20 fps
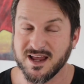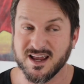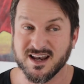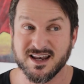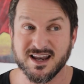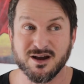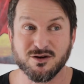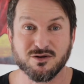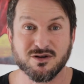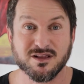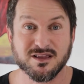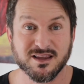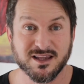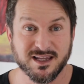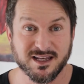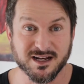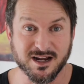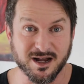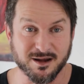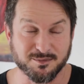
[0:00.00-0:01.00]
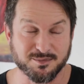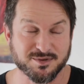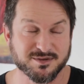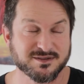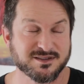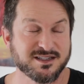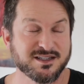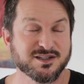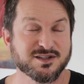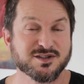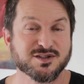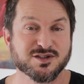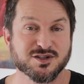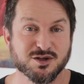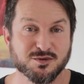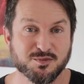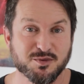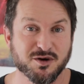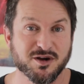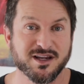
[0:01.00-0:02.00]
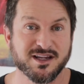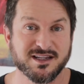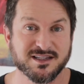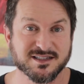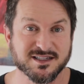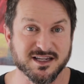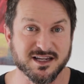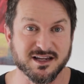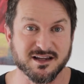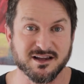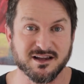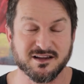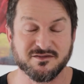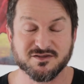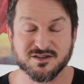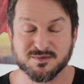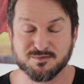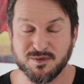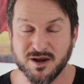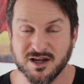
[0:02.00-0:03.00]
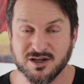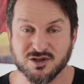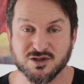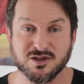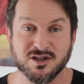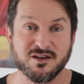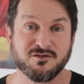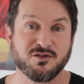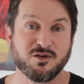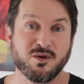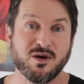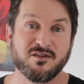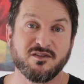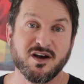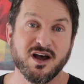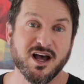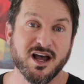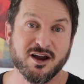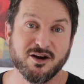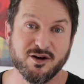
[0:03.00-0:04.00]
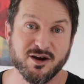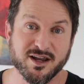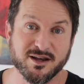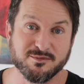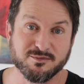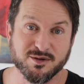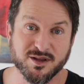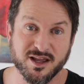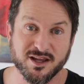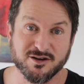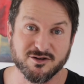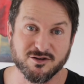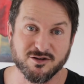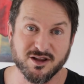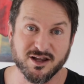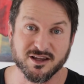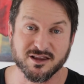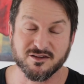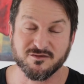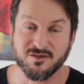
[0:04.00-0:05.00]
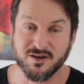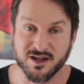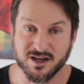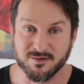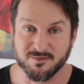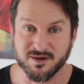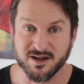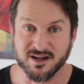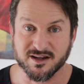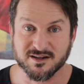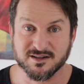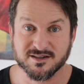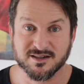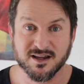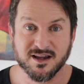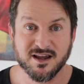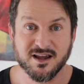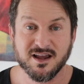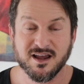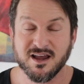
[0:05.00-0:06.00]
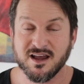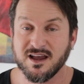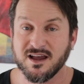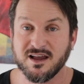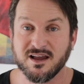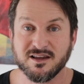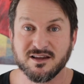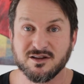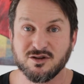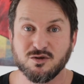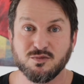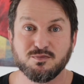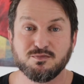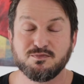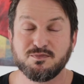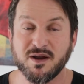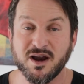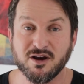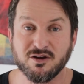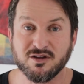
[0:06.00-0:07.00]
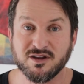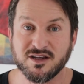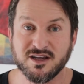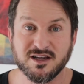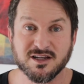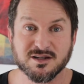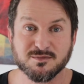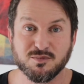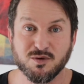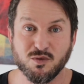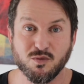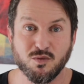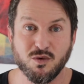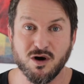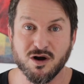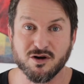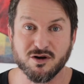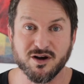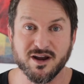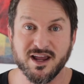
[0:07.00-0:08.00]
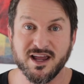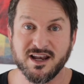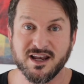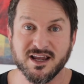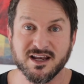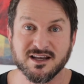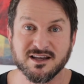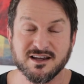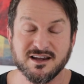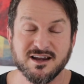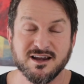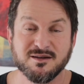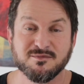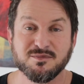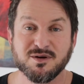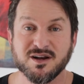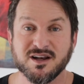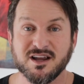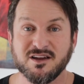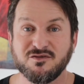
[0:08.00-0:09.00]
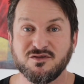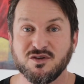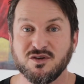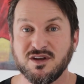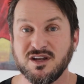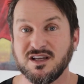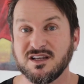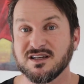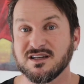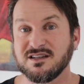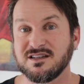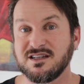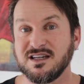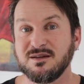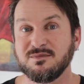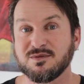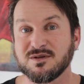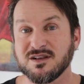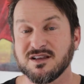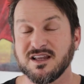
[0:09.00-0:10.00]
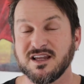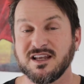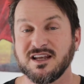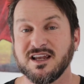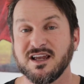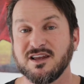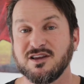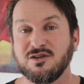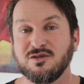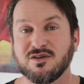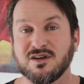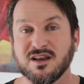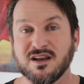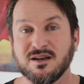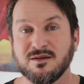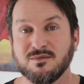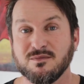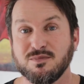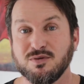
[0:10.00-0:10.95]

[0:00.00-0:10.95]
Now, cleanup is super easy, especially if you have a higher end blender like the Vitamix. You barely need to put water in it, but if you need to deep clean it, you can